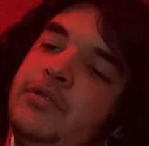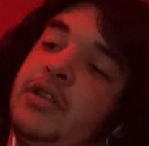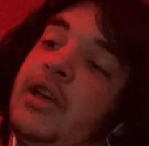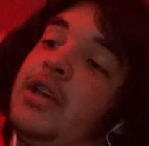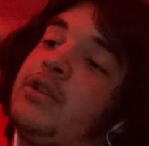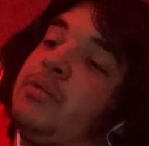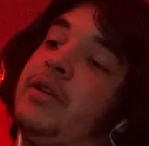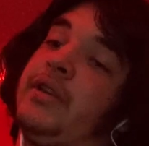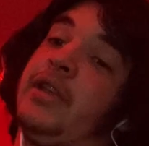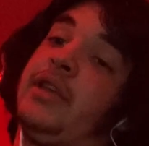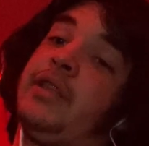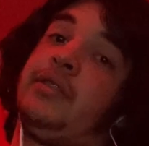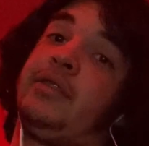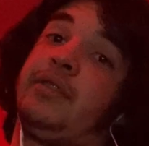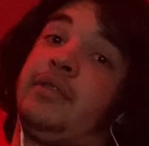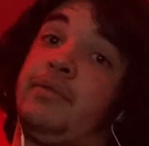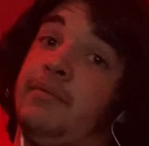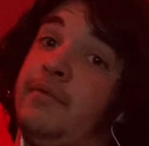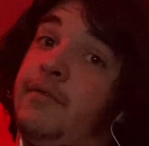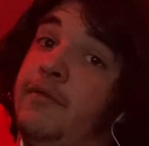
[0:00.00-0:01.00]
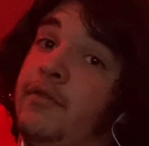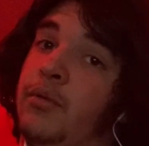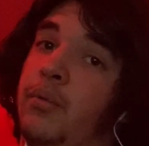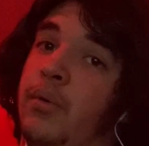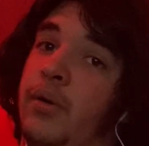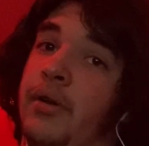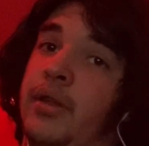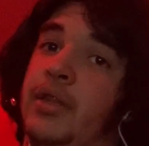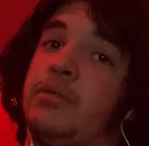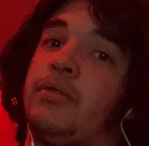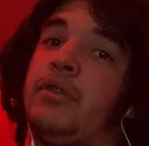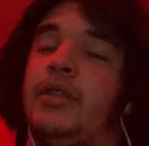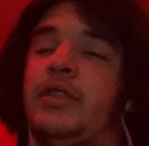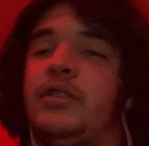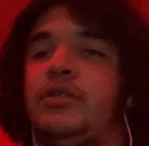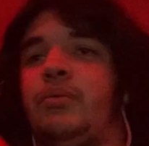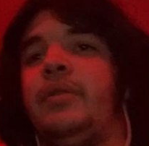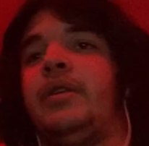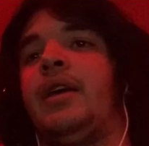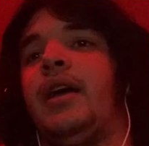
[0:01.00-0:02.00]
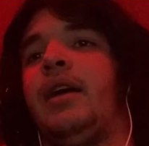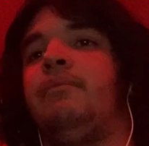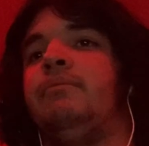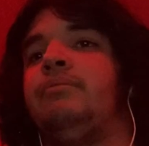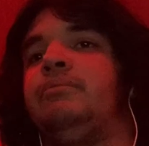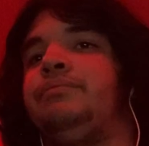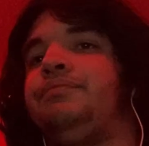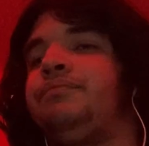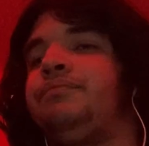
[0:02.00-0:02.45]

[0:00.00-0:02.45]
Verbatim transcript: so that's what I did. If you're wondering, that's what I did this weekend.